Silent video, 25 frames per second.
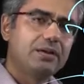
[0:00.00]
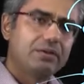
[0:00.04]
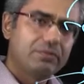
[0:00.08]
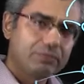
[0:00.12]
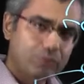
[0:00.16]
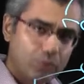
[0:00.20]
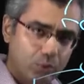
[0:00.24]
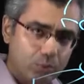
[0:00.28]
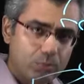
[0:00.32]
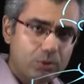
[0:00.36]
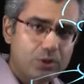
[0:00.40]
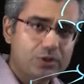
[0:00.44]

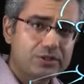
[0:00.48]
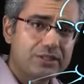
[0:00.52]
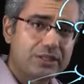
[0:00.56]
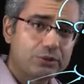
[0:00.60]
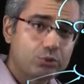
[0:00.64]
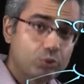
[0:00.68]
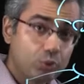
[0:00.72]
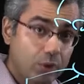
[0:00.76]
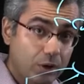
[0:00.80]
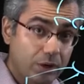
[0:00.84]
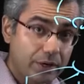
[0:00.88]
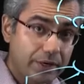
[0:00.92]
formulas that
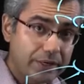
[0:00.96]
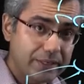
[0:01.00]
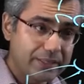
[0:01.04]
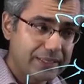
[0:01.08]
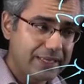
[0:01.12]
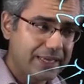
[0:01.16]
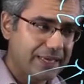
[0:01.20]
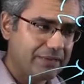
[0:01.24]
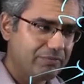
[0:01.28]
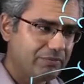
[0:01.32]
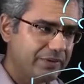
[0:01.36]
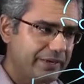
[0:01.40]
you
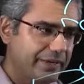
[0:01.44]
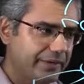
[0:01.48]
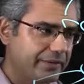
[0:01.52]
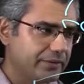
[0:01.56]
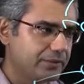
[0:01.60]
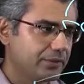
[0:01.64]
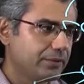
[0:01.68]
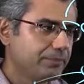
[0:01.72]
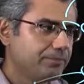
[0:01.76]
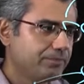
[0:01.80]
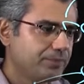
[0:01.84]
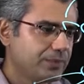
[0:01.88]
already have
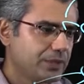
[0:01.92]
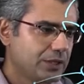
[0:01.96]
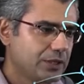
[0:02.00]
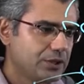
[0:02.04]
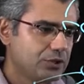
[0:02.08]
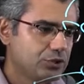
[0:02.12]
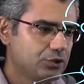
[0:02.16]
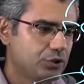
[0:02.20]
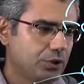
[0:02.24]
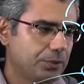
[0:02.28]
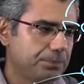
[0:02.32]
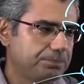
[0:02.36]
learned.
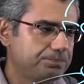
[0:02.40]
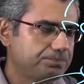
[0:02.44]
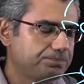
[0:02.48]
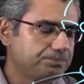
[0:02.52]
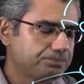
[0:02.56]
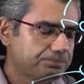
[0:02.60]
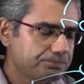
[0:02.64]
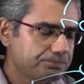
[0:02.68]
So